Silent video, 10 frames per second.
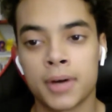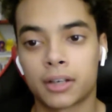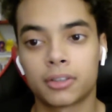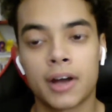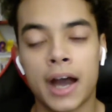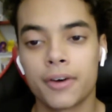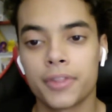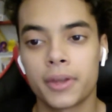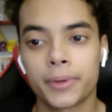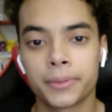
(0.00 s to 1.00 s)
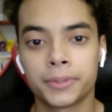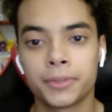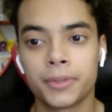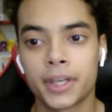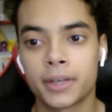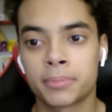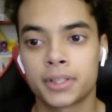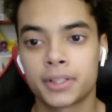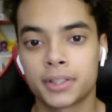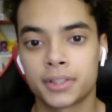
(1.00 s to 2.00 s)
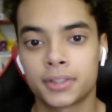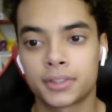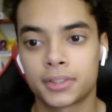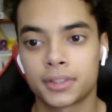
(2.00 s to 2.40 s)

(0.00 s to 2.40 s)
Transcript: I don't know how they were able to do that, but...